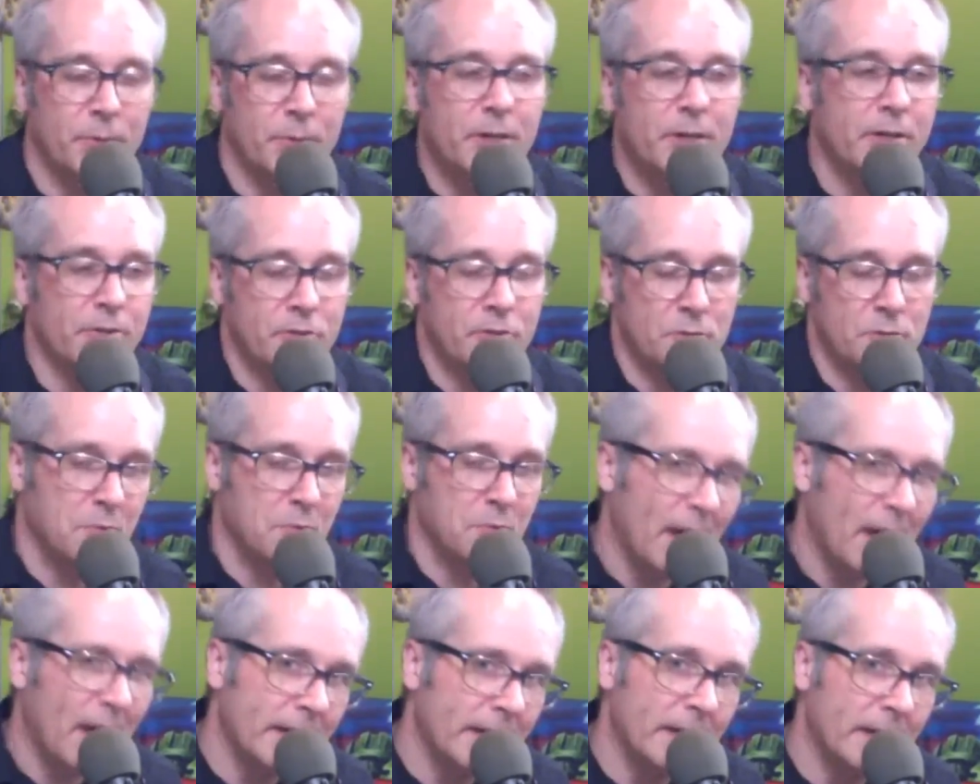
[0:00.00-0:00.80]
We didn't just
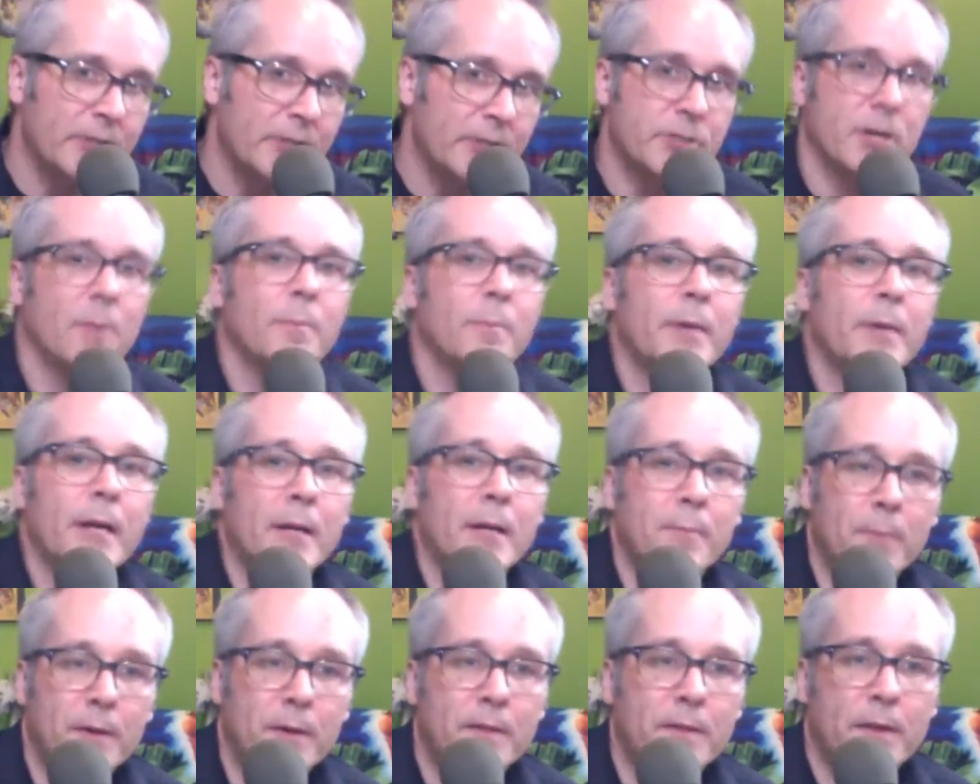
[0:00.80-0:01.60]
blindly jump
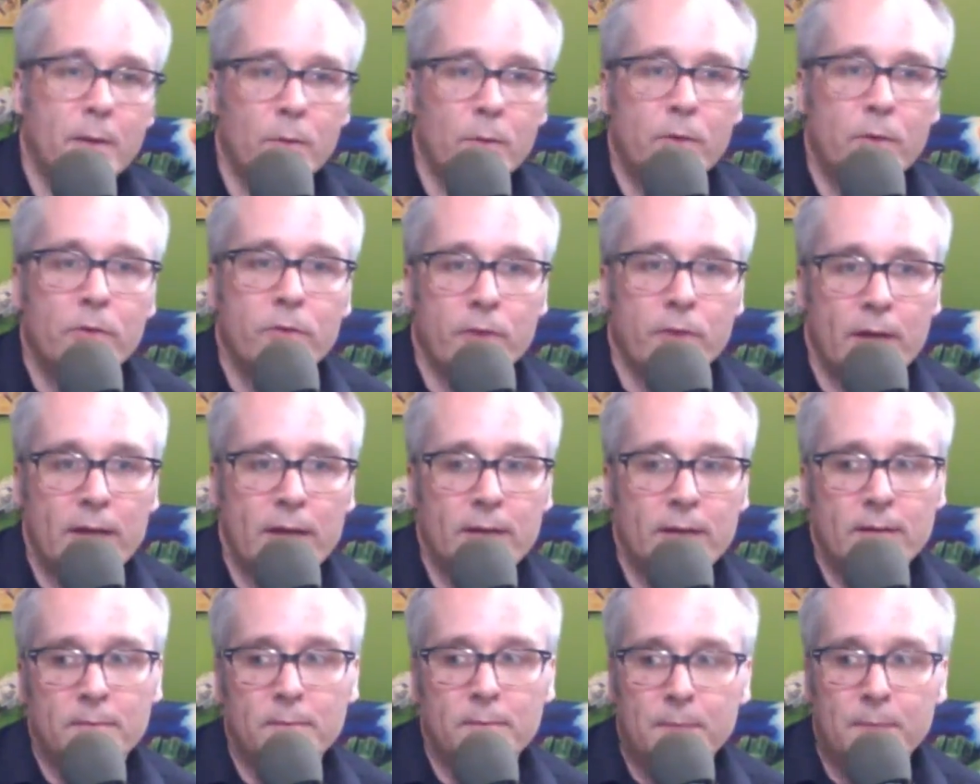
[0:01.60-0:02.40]
in, but there was
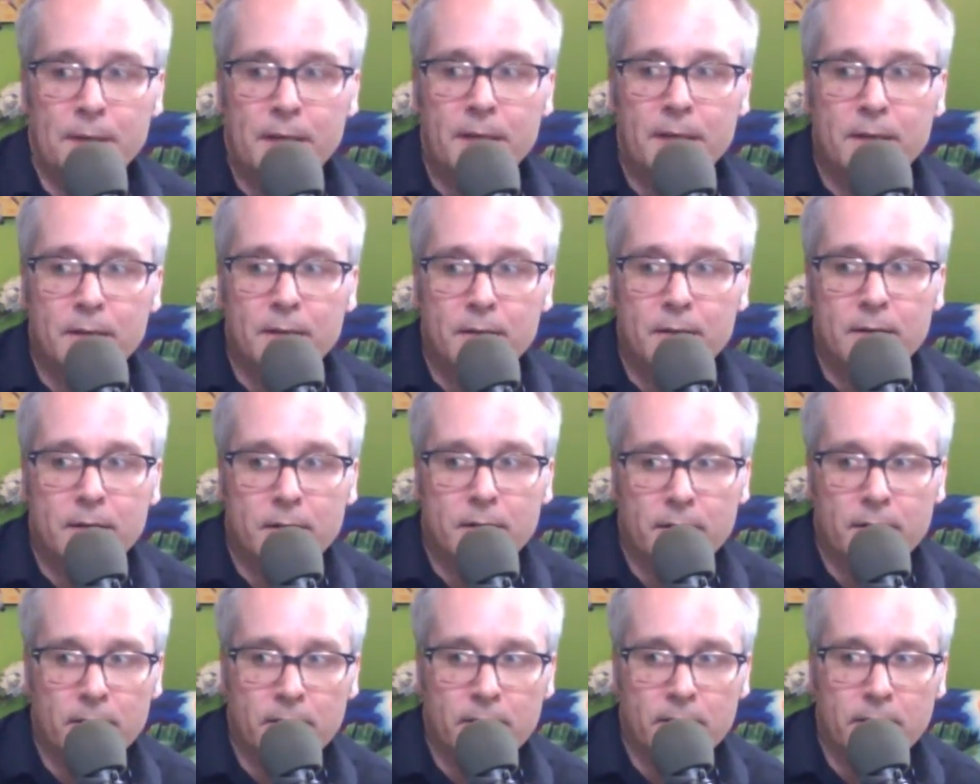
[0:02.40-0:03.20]
like, but
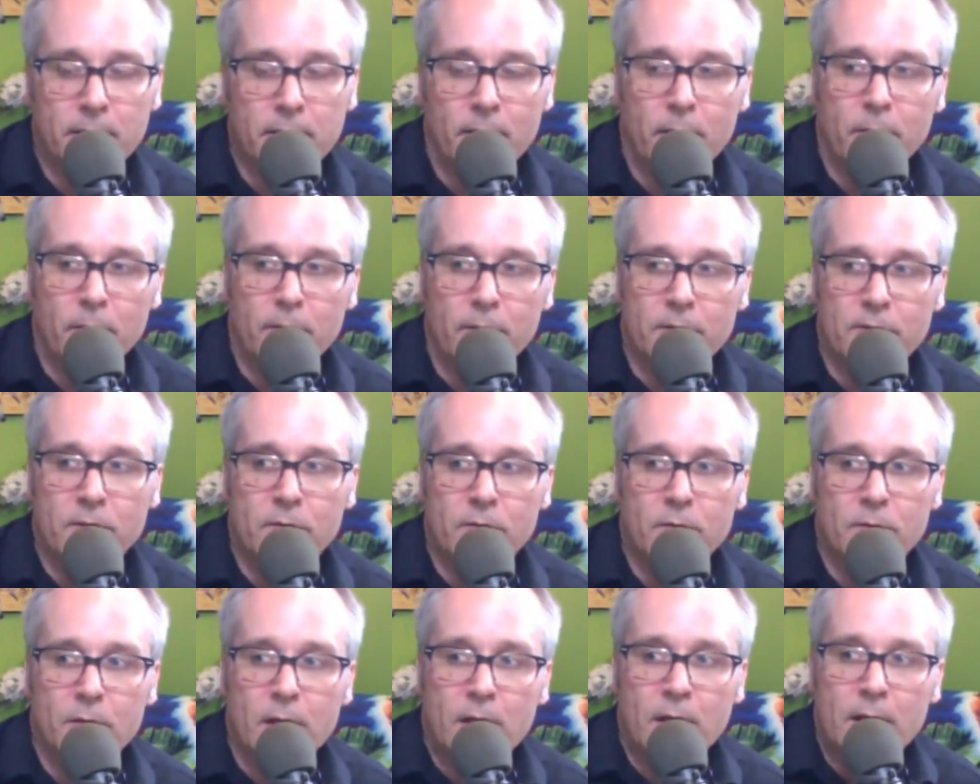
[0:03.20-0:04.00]
you know,
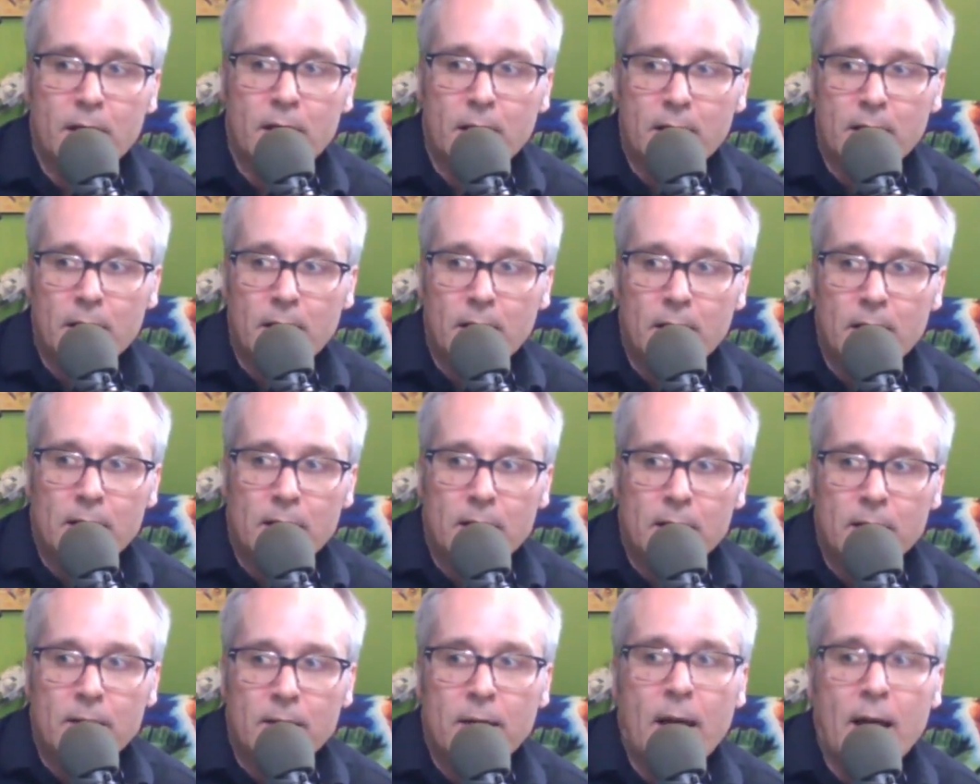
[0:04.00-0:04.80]
it's
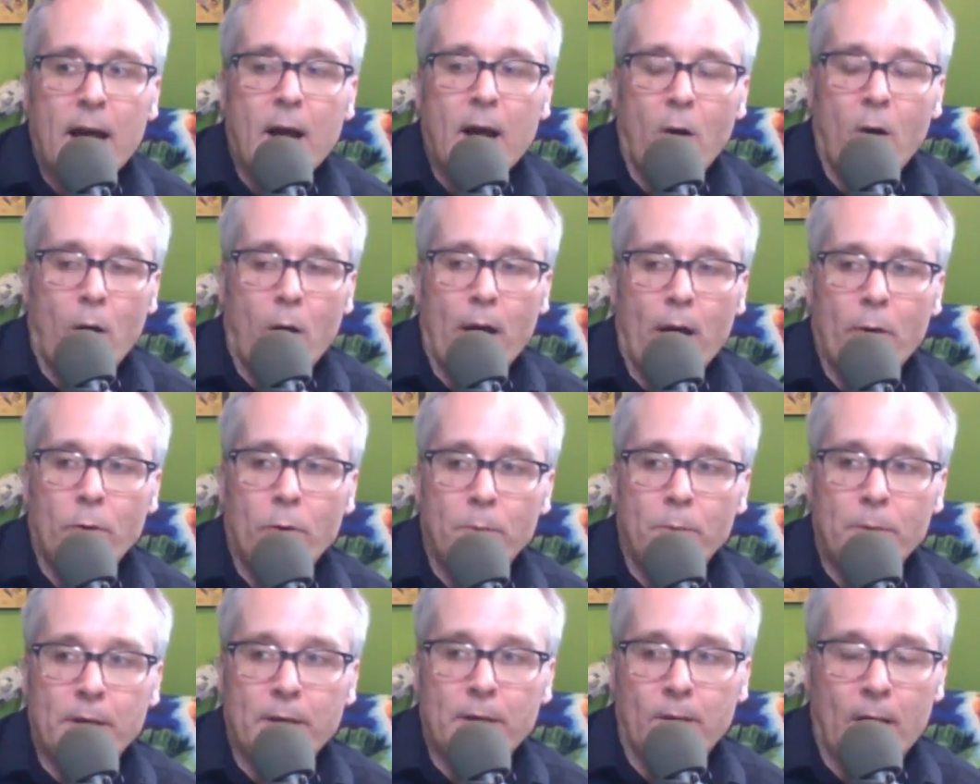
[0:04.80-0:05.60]
now I
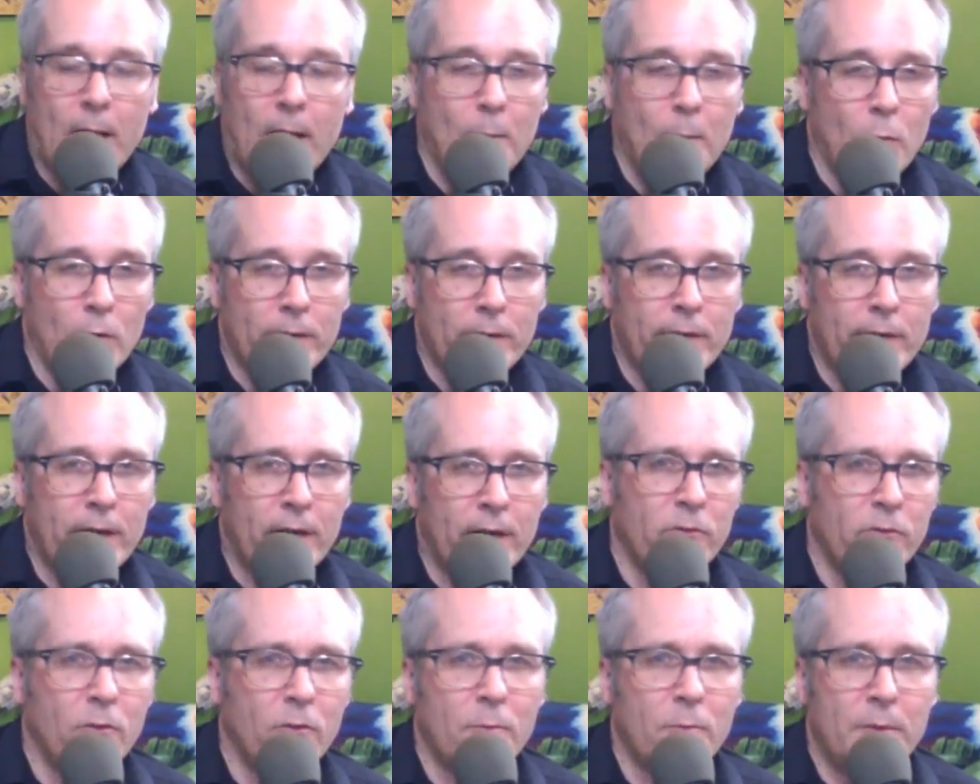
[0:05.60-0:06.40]
would be a lot more
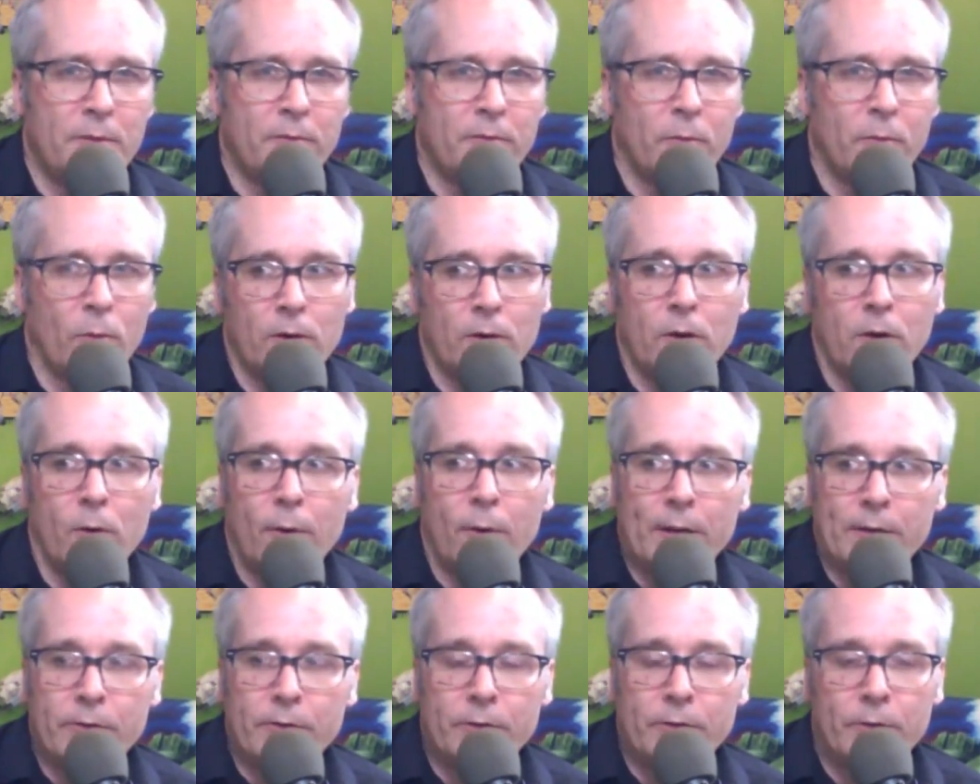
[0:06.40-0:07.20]
careful before
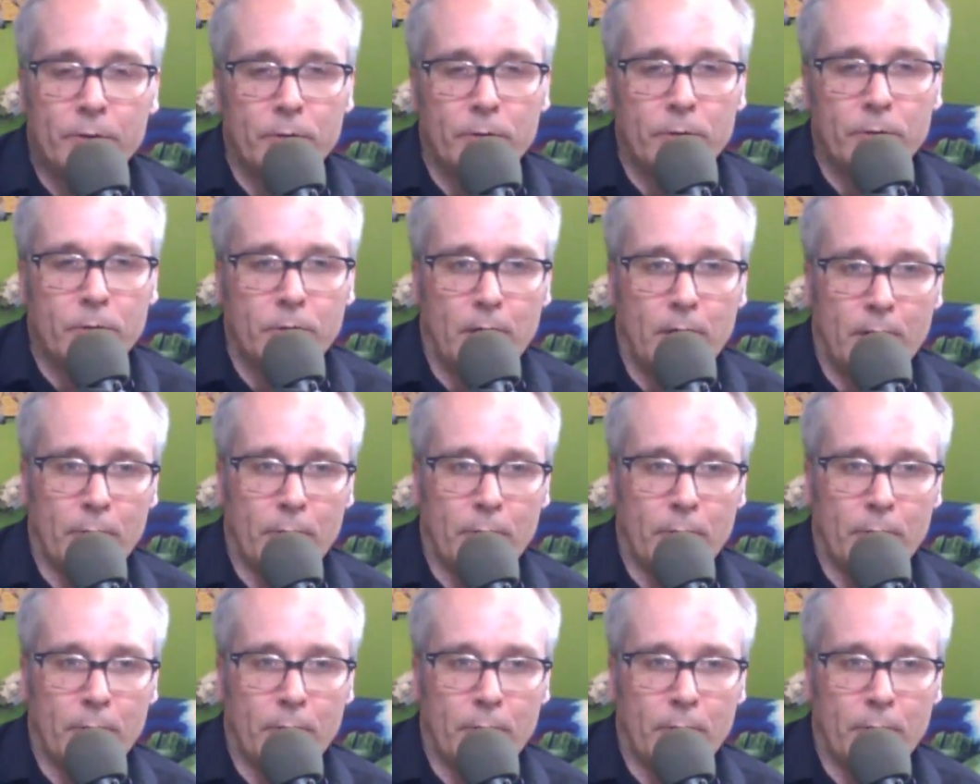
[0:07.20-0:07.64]
going to.